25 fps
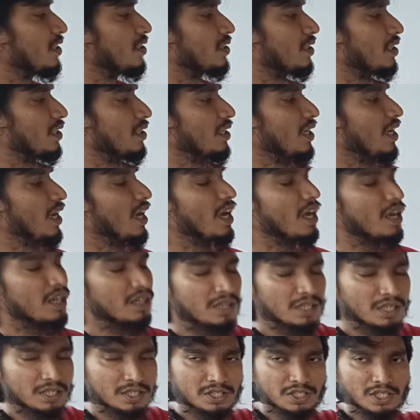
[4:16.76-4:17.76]
region
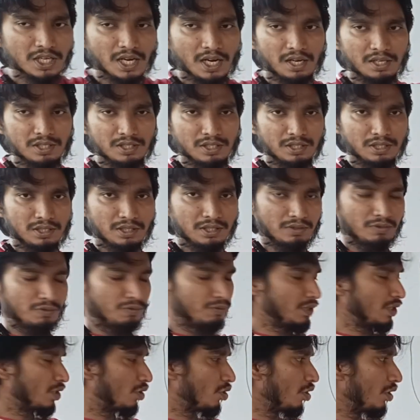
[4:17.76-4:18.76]
another charge,
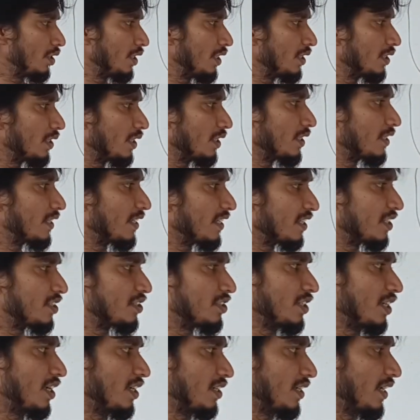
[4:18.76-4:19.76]
we call it a
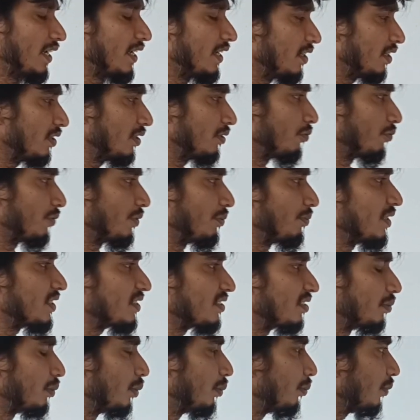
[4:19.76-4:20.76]
test charge, and we
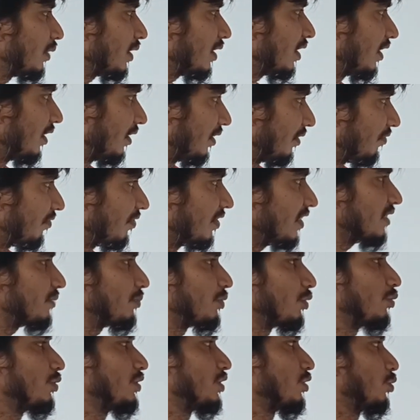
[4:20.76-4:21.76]
must remember a difference
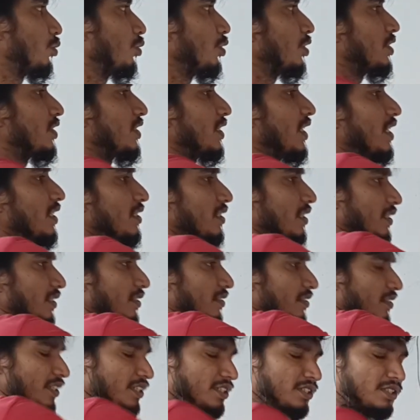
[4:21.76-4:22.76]
between source charge
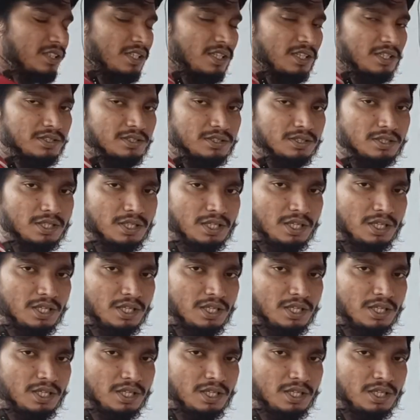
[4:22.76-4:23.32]
and test charge.